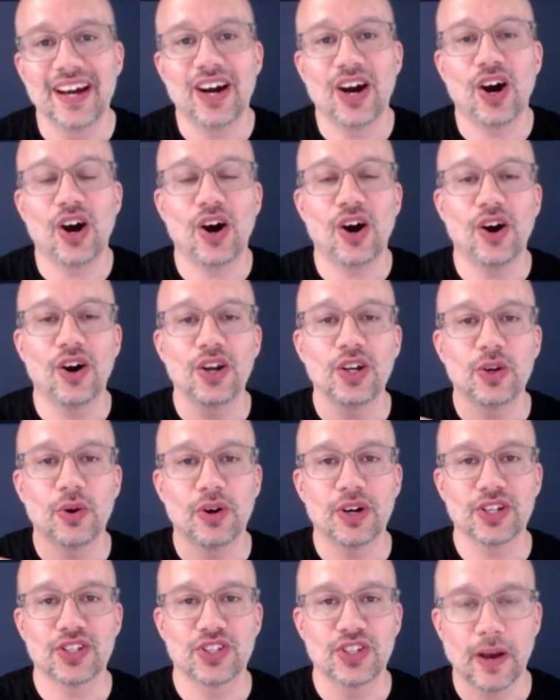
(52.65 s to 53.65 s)
are
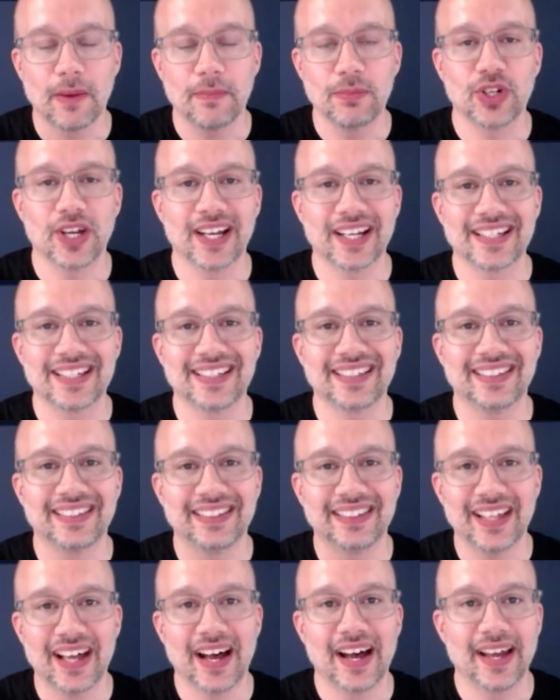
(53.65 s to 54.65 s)
your subject
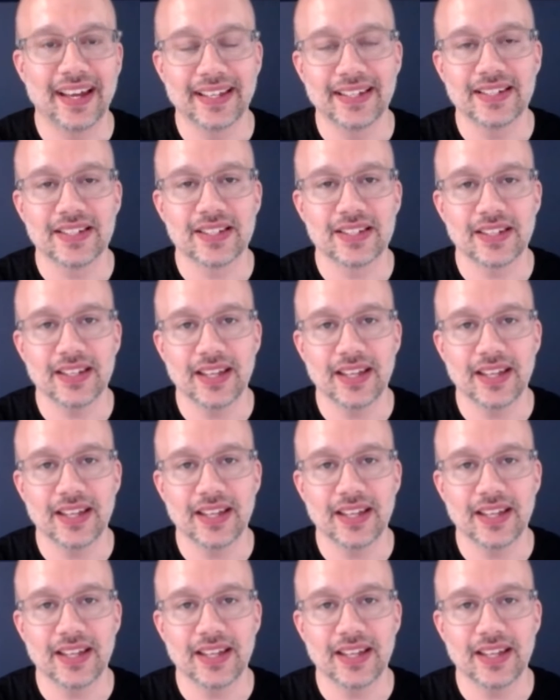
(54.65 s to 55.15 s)
lines.